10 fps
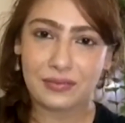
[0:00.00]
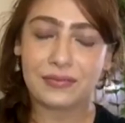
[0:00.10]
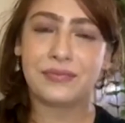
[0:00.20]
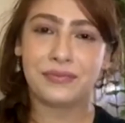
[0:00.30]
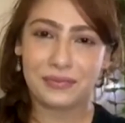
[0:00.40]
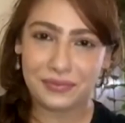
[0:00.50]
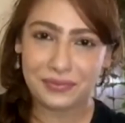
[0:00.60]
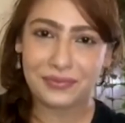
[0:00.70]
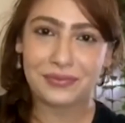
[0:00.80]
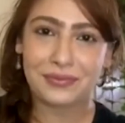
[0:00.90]

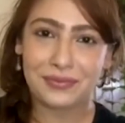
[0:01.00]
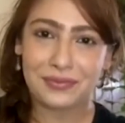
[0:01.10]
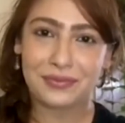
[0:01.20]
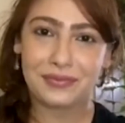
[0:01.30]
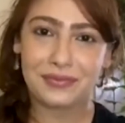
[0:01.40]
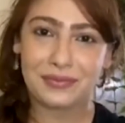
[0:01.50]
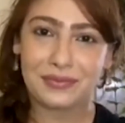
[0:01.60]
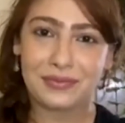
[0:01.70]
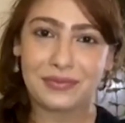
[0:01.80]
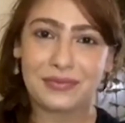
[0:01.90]

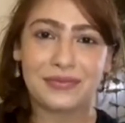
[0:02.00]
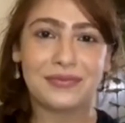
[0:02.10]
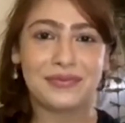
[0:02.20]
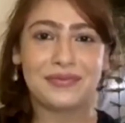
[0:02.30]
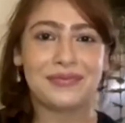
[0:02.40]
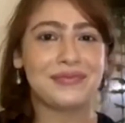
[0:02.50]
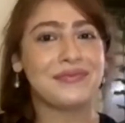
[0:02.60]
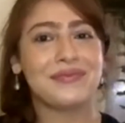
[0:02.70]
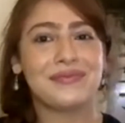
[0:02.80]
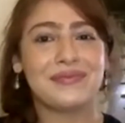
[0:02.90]

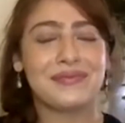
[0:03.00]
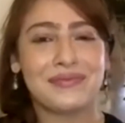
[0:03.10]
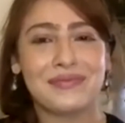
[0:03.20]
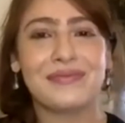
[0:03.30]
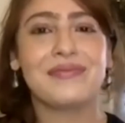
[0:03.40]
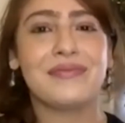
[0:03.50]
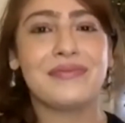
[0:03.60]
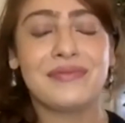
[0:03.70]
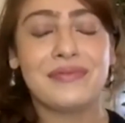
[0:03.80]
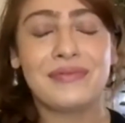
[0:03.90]

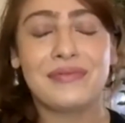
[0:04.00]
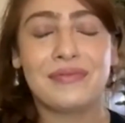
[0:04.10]
This person isn't speaking.